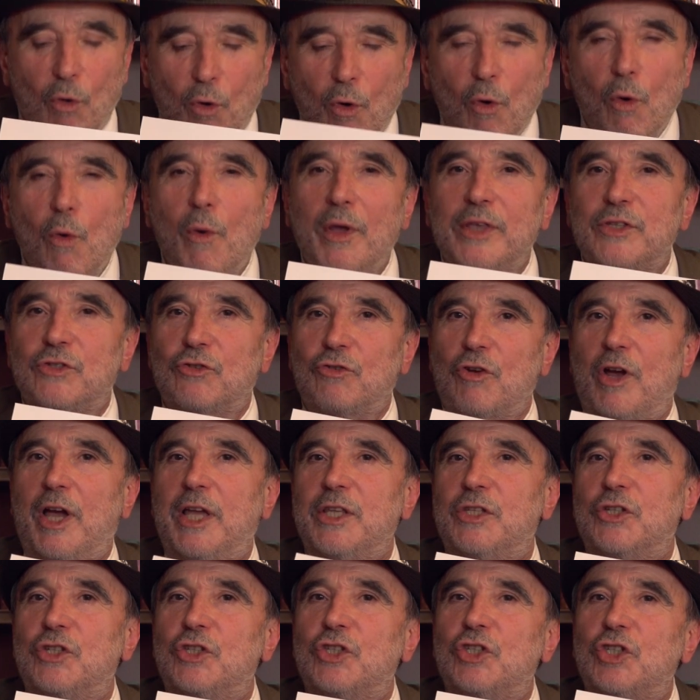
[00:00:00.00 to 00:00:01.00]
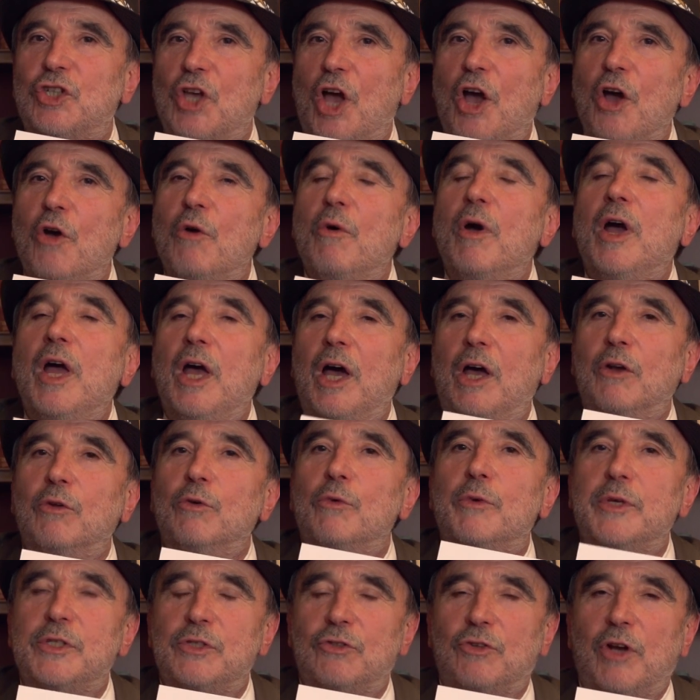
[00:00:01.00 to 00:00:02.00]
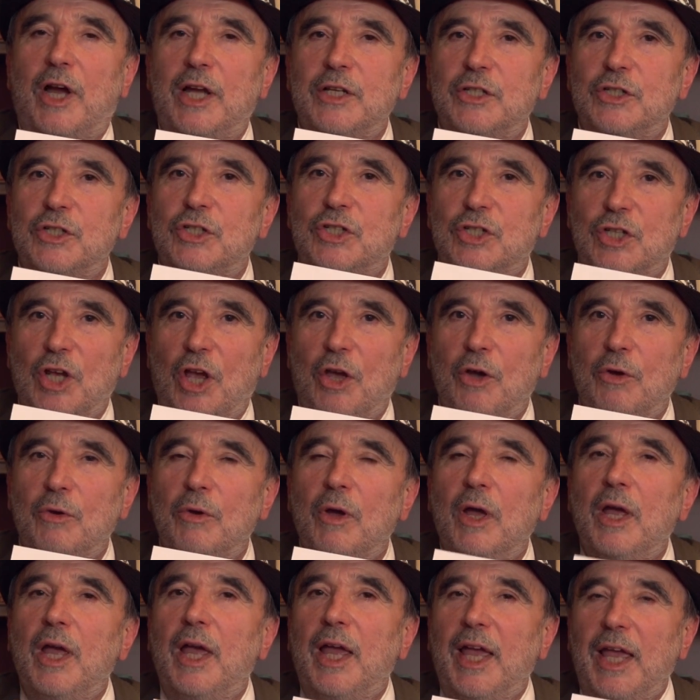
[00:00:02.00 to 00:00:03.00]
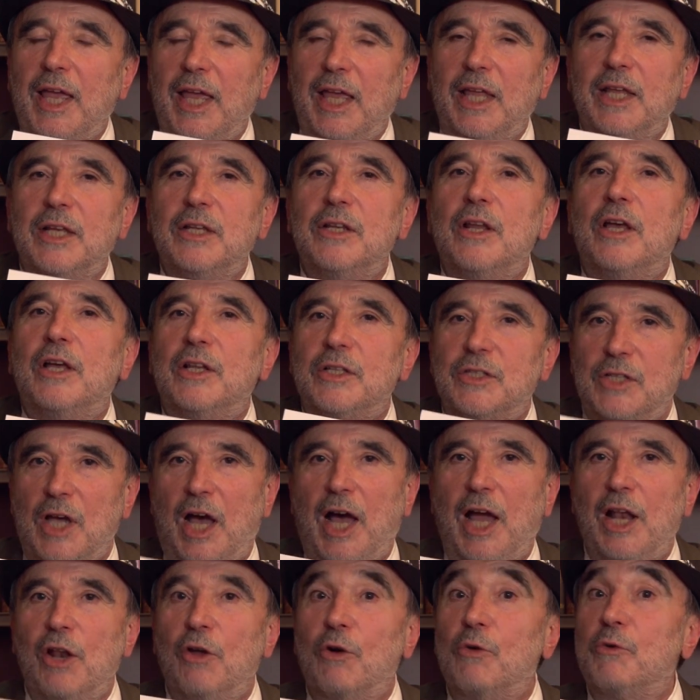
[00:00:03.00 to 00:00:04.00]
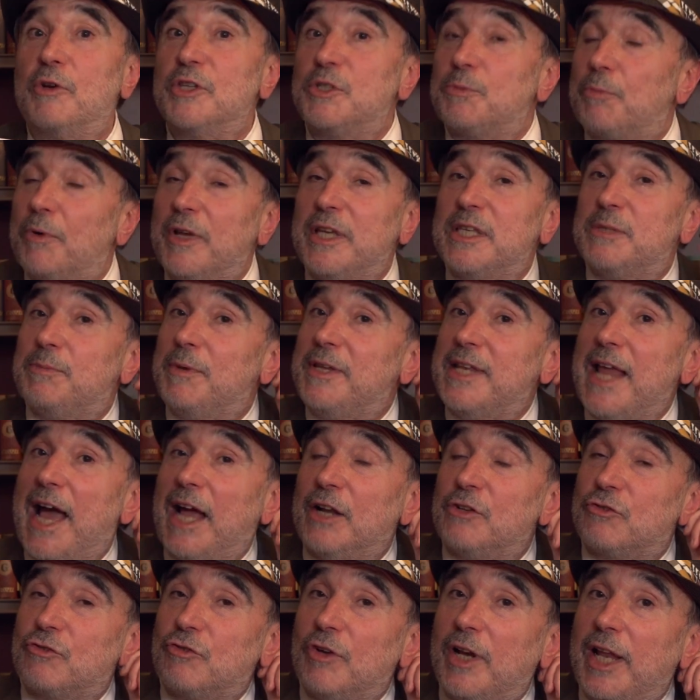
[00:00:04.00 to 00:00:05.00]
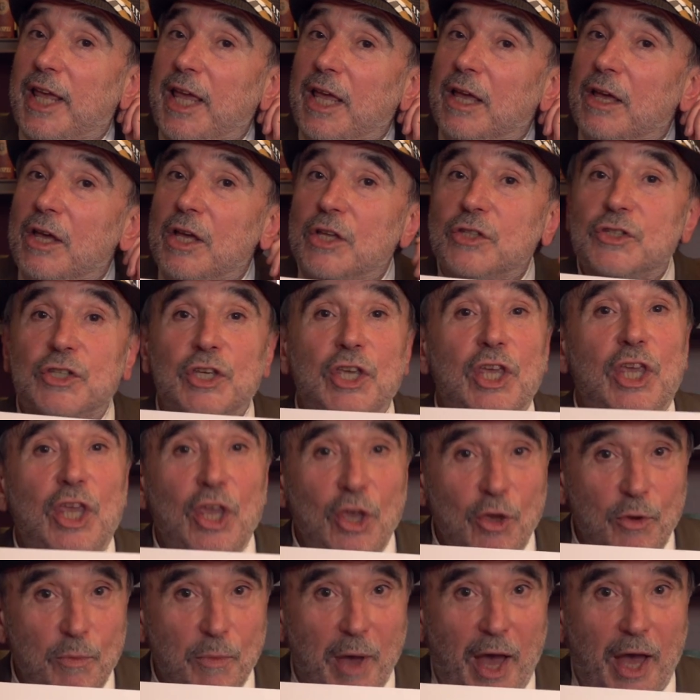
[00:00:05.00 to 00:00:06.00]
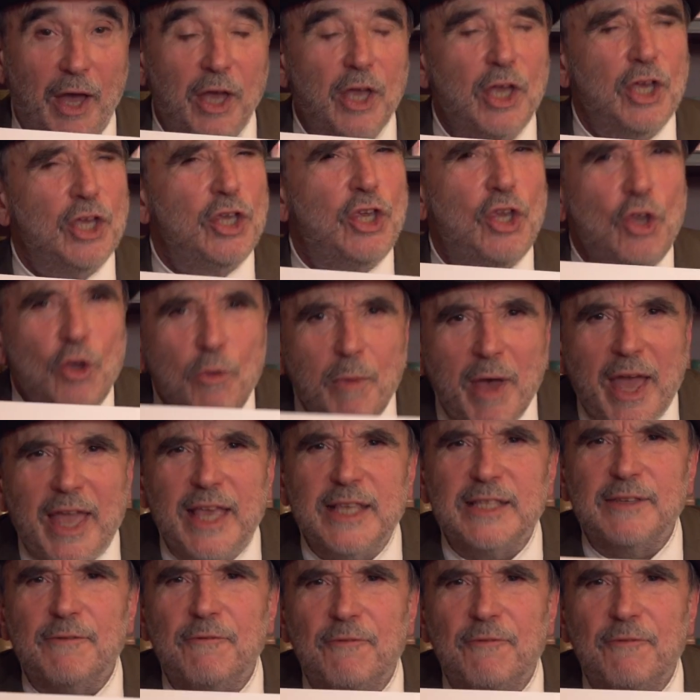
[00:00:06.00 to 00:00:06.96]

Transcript: always try to show and always try to show in dialogue, which brings me naturally to humour. Humour is a